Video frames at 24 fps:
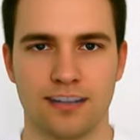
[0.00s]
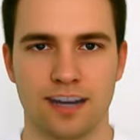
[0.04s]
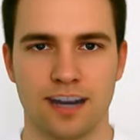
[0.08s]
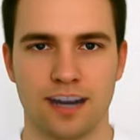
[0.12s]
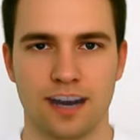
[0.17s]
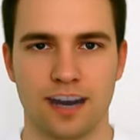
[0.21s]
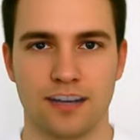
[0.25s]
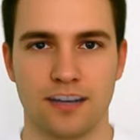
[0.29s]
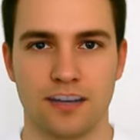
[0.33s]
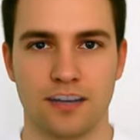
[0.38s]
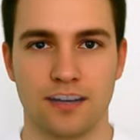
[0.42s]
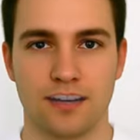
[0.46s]

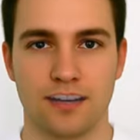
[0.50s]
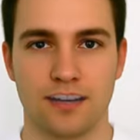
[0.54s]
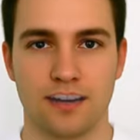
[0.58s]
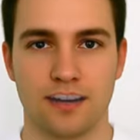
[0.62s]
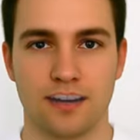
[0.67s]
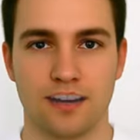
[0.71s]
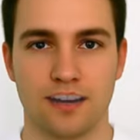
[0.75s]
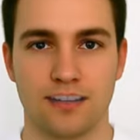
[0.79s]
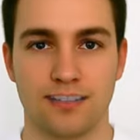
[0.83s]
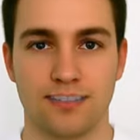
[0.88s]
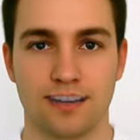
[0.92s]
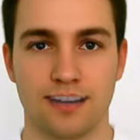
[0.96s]
while a
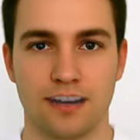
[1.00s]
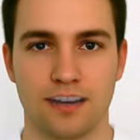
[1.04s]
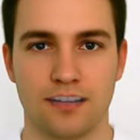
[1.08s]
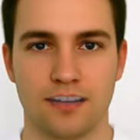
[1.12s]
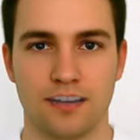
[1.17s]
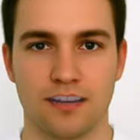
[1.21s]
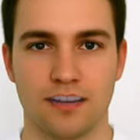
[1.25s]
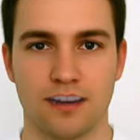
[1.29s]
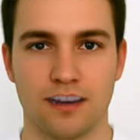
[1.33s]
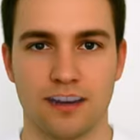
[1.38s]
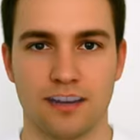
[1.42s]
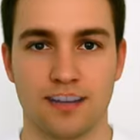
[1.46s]
motor
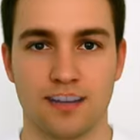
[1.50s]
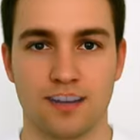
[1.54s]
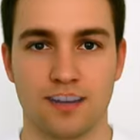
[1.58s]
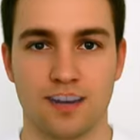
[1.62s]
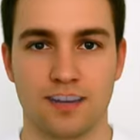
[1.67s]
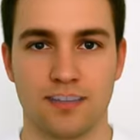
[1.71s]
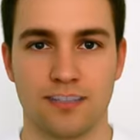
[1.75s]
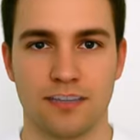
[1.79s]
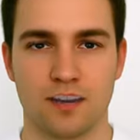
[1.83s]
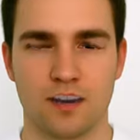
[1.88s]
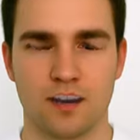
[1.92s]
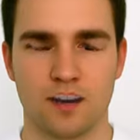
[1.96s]
vehicle is a
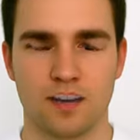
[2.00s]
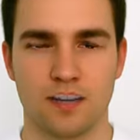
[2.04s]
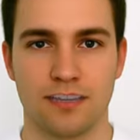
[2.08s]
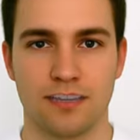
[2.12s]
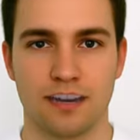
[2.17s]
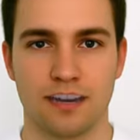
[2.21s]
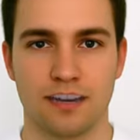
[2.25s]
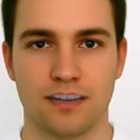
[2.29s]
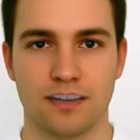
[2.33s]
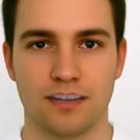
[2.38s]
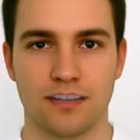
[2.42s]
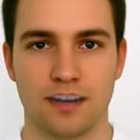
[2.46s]
machine which
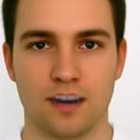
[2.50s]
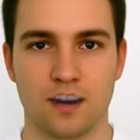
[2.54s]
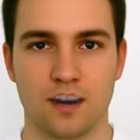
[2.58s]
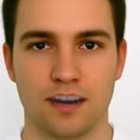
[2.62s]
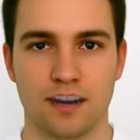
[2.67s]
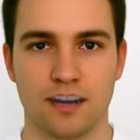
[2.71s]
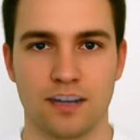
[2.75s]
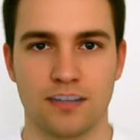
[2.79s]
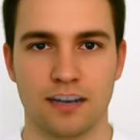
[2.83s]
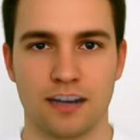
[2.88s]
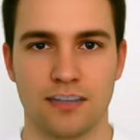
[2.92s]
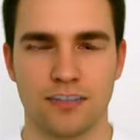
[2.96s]
may be
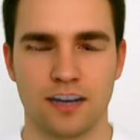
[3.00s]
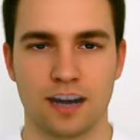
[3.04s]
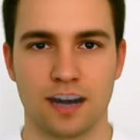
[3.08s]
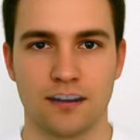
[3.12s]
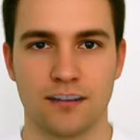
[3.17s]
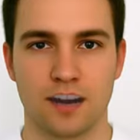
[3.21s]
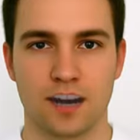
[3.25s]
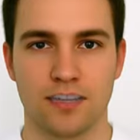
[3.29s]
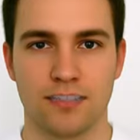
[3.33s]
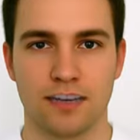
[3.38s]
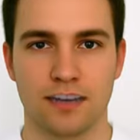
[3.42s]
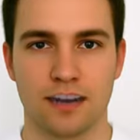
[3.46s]
used
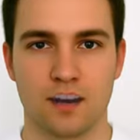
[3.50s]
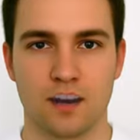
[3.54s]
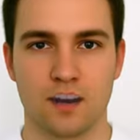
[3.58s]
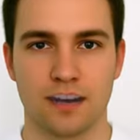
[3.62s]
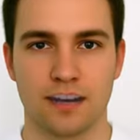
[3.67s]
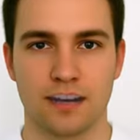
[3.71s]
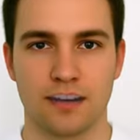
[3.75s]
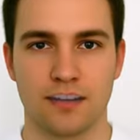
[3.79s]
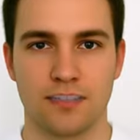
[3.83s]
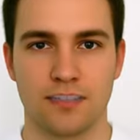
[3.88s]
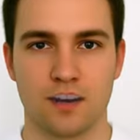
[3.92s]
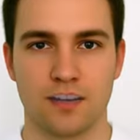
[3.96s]
upon the
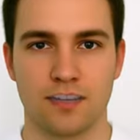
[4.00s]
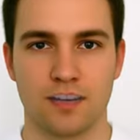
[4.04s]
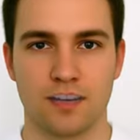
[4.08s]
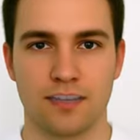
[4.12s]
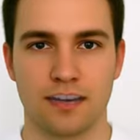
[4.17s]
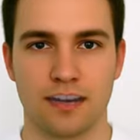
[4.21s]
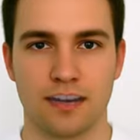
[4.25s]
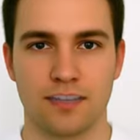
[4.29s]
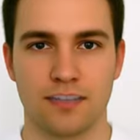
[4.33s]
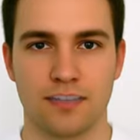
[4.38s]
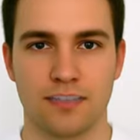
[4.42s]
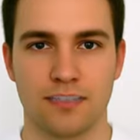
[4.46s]
highways for
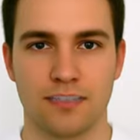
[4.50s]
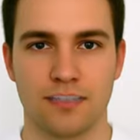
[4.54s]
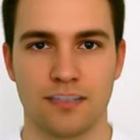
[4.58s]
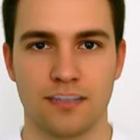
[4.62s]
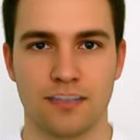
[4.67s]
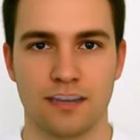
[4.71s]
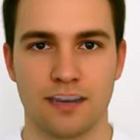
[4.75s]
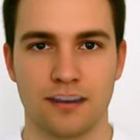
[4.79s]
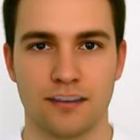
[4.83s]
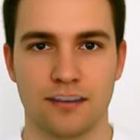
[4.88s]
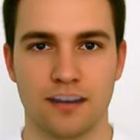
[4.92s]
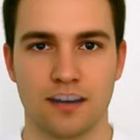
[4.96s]
trade,
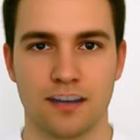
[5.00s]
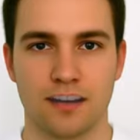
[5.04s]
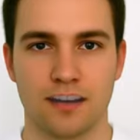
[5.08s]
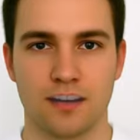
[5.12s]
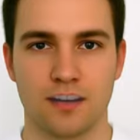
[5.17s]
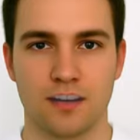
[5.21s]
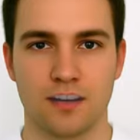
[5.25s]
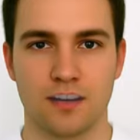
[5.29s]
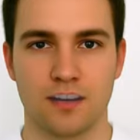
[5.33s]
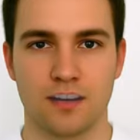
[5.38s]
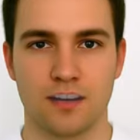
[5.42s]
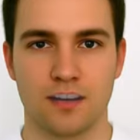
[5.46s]

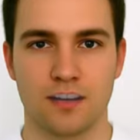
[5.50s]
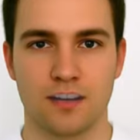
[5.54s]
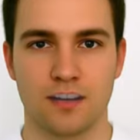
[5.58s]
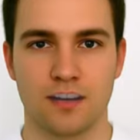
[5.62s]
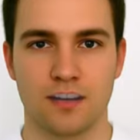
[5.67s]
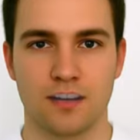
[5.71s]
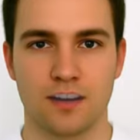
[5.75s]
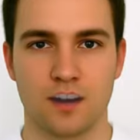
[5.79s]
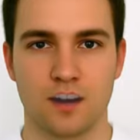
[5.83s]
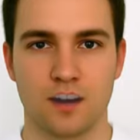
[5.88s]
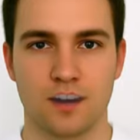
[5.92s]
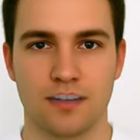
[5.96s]
commerce, or
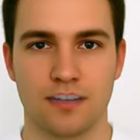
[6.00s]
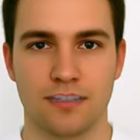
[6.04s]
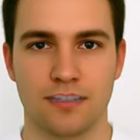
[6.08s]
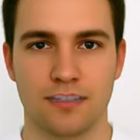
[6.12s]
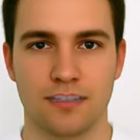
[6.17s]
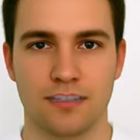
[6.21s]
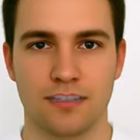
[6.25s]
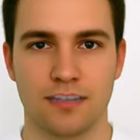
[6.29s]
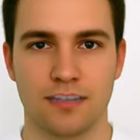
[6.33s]
hire.